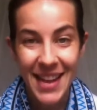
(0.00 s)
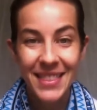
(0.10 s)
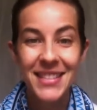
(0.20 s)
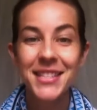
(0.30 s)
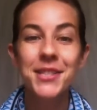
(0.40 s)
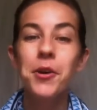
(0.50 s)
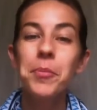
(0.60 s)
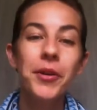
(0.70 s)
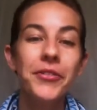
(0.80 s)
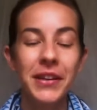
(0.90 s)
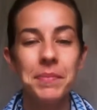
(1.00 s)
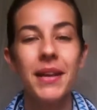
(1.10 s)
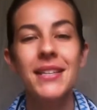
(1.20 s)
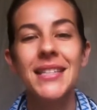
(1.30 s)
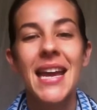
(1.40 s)
This is so perfect
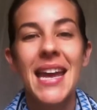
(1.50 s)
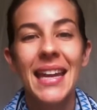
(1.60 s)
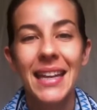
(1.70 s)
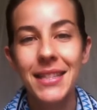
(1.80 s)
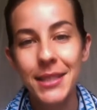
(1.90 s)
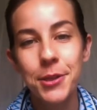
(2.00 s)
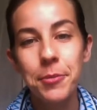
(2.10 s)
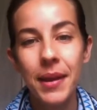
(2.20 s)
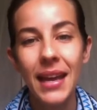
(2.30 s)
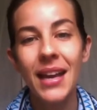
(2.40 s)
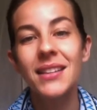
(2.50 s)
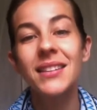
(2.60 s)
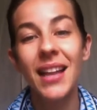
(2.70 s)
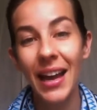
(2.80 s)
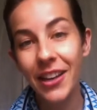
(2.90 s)
because consuming a
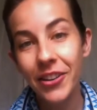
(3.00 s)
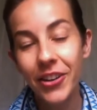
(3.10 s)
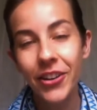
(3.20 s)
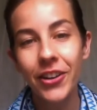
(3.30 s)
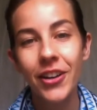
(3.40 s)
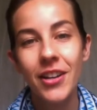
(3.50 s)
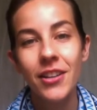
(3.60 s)
lighter,